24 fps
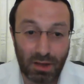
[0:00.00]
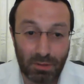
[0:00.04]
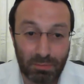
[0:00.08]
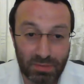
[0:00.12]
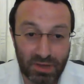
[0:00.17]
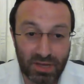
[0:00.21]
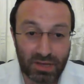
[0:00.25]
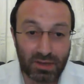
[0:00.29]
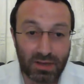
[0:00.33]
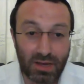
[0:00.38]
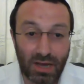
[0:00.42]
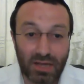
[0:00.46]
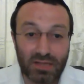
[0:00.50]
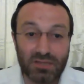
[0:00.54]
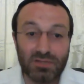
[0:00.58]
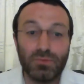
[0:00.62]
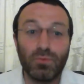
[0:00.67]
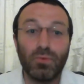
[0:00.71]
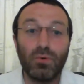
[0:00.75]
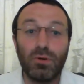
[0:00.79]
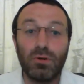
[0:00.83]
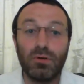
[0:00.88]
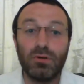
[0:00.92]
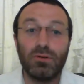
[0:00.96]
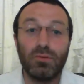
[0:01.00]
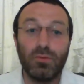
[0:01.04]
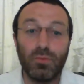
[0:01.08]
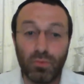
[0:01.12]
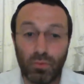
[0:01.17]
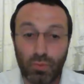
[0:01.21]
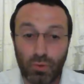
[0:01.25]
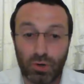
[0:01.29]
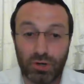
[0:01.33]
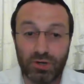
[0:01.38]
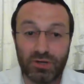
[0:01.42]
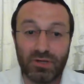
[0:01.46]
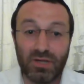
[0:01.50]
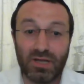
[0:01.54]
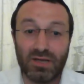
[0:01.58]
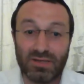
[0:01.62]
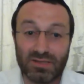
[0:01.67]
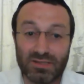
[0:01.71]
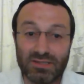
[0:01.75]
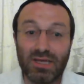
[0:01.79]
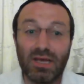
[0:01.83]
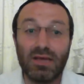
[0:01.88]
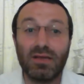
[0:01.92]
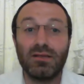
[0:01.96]
obey God's word
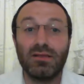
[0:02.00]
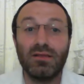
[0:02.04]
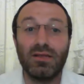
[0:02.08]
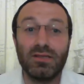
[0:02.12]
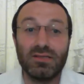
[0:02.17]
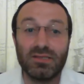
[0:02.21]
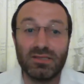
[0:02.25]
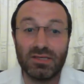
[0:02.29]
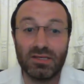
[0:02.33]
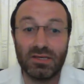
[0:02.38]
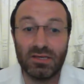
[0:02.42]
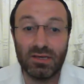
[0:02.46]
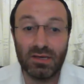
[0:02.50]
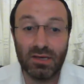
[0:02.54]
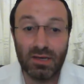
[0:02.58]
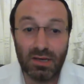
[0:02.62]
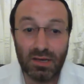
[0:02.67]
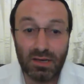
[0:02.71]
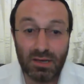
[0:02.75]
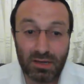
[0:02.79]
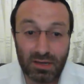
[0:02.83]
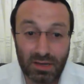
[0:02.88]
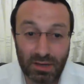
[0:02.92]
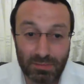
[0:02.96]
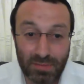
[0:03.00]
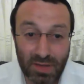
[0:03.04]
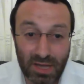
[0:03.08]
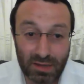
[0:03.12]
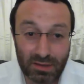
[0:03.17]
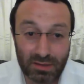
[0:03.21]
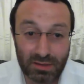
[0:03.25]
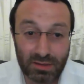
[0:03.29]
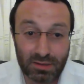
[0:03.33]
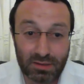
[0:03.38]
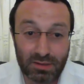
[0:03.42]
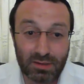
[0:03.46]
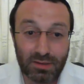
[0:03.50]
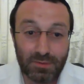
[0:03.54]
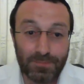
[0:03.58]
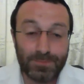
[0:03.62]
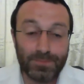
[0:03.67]
exactly as he commanded.